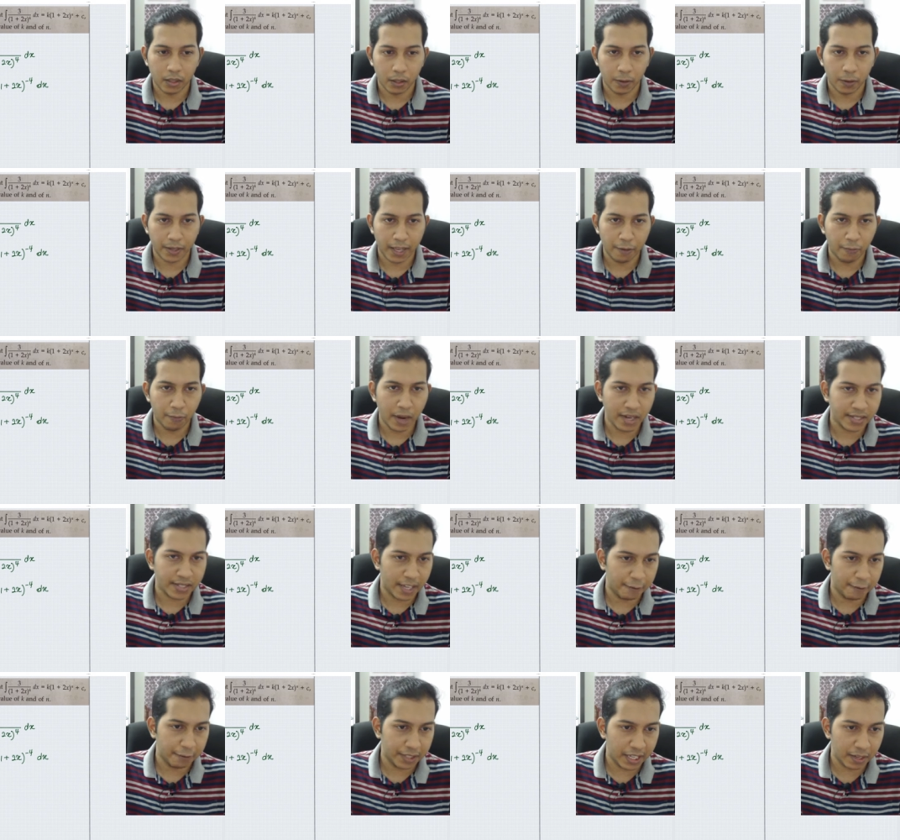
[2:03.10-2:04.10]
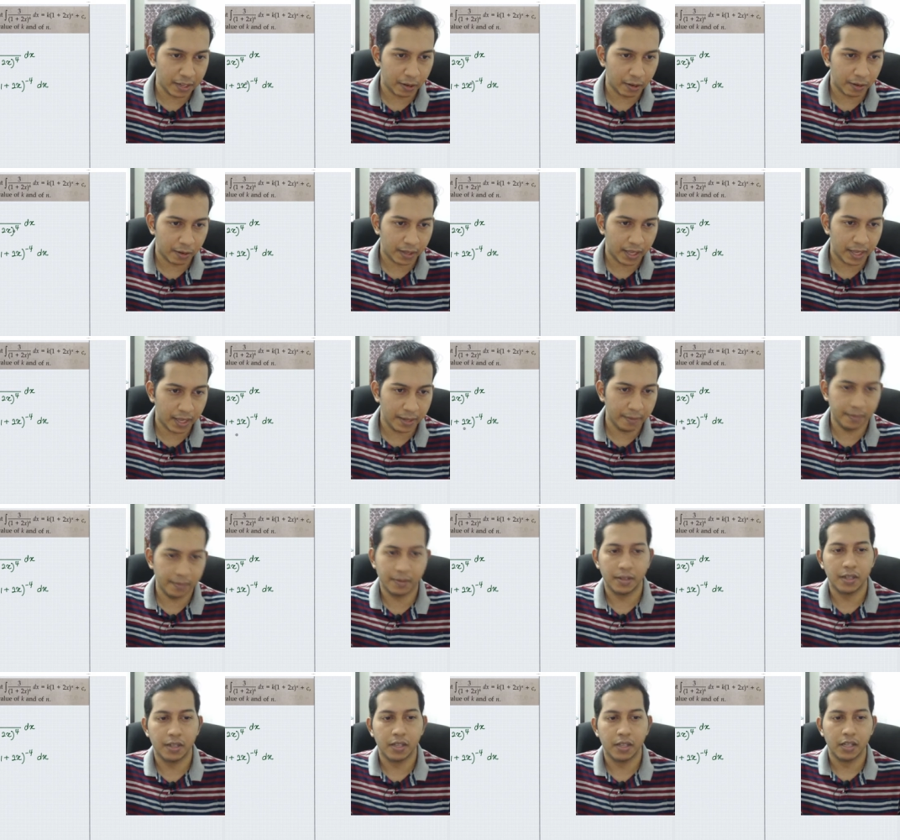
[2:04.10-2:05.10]
Okay, once everything okay,
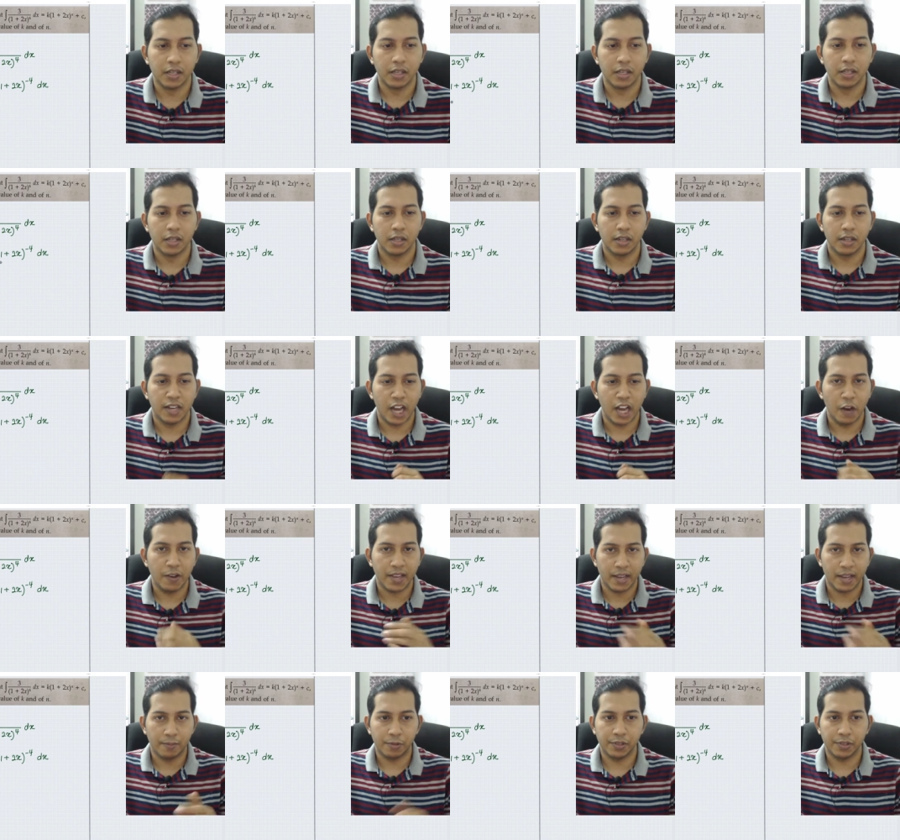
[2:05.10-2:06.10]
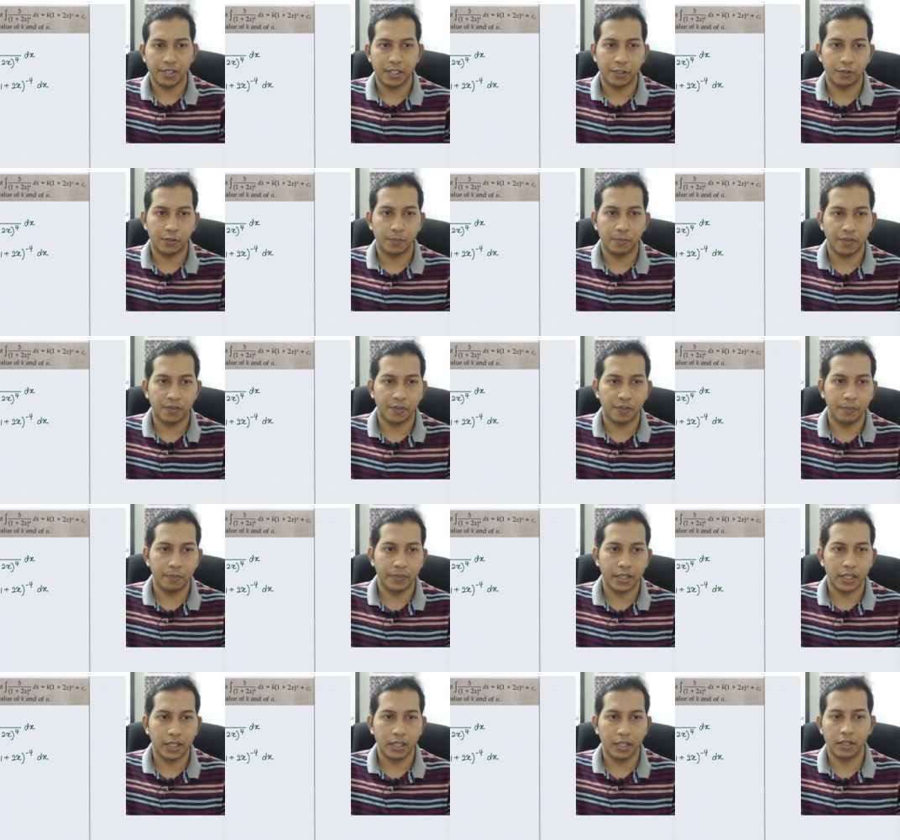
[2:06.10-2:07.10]
now you can proceed to perform
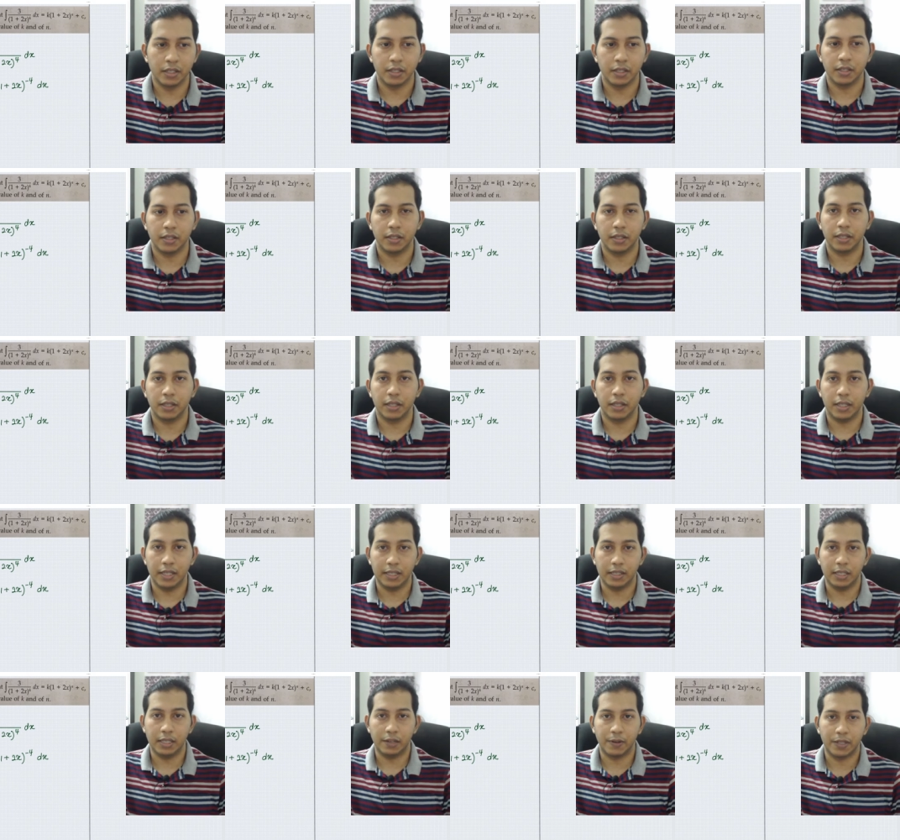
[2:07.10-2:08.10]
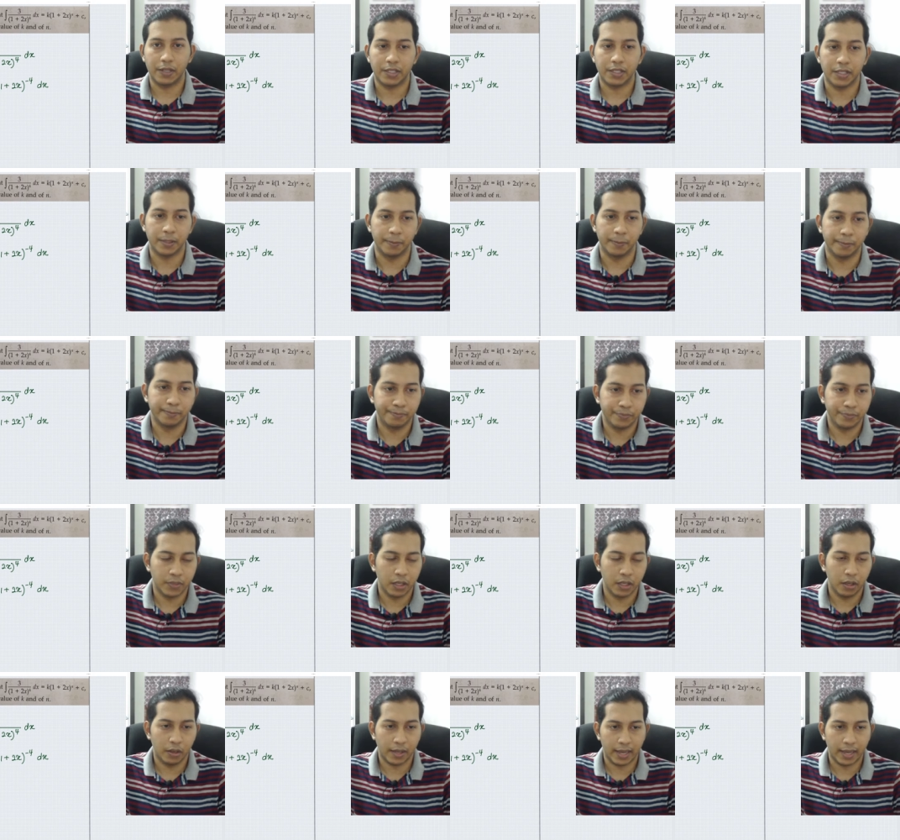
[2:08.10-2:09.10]
the integration.
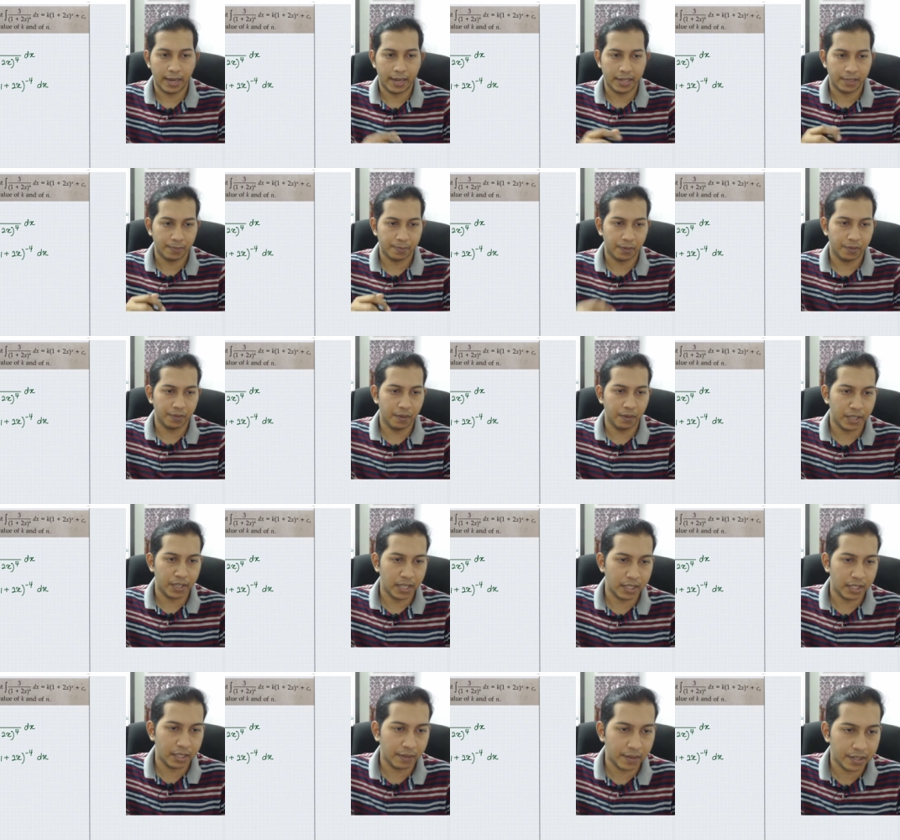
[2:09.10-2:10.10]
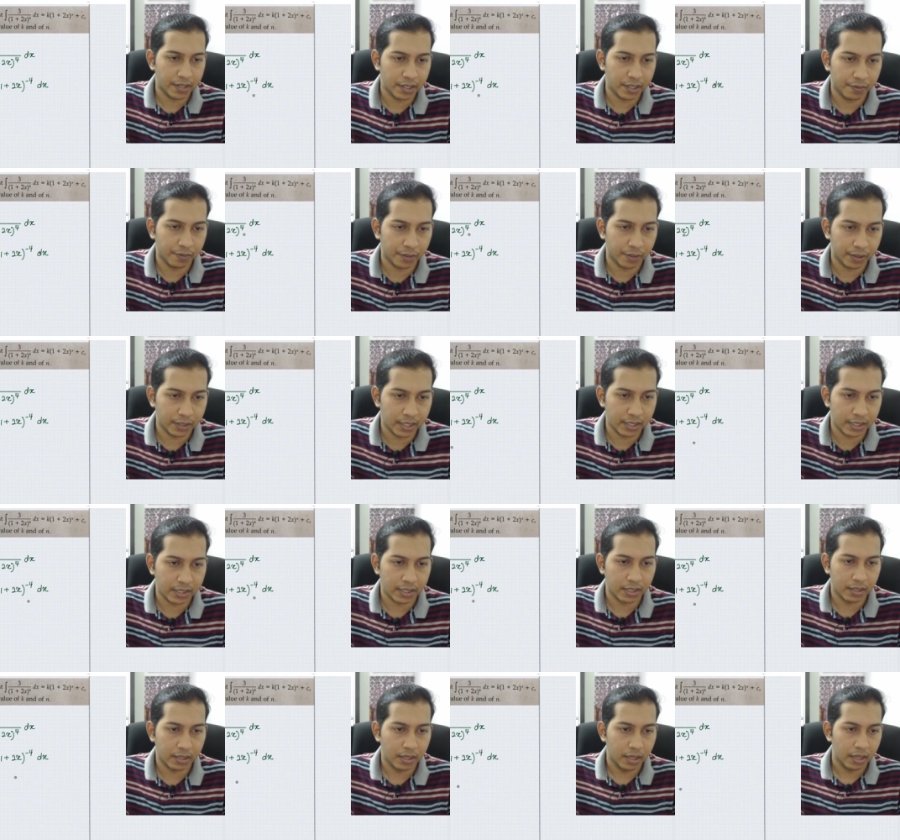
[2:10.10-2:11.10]
Okay, let us perform the integration for this
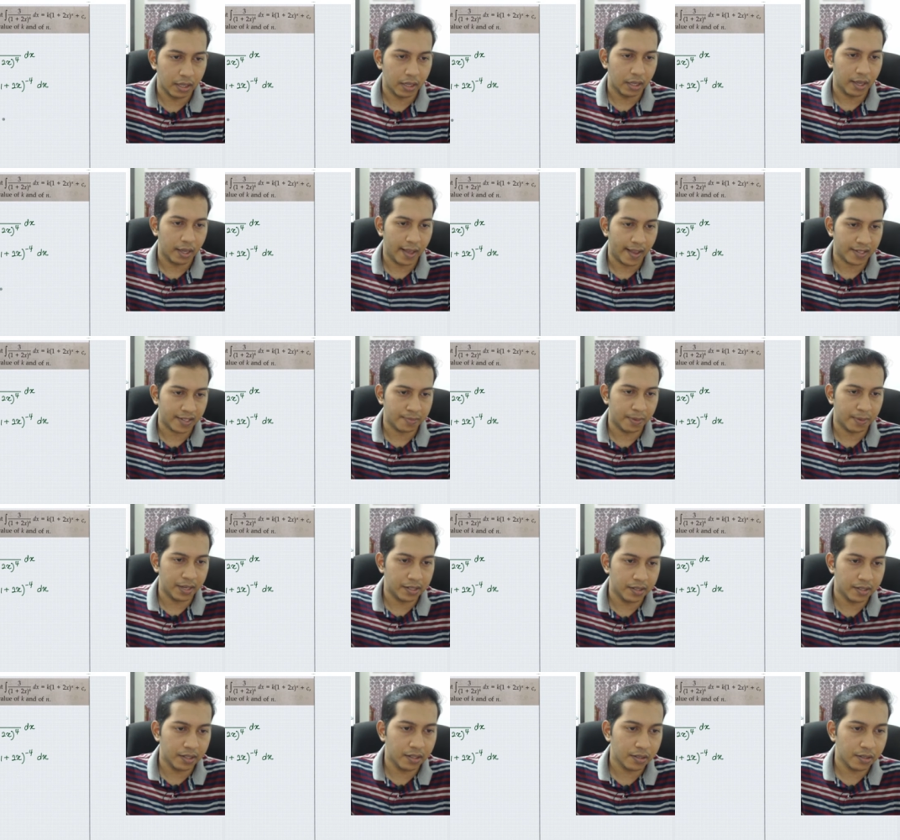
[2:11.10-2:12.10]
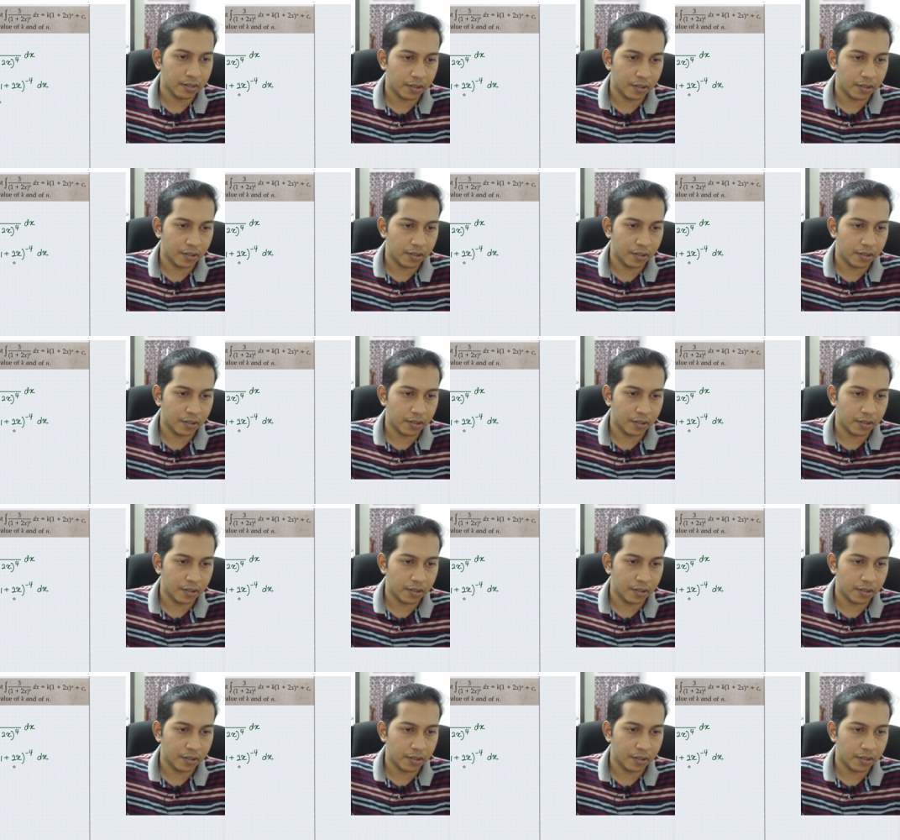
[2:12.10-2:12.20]
expression.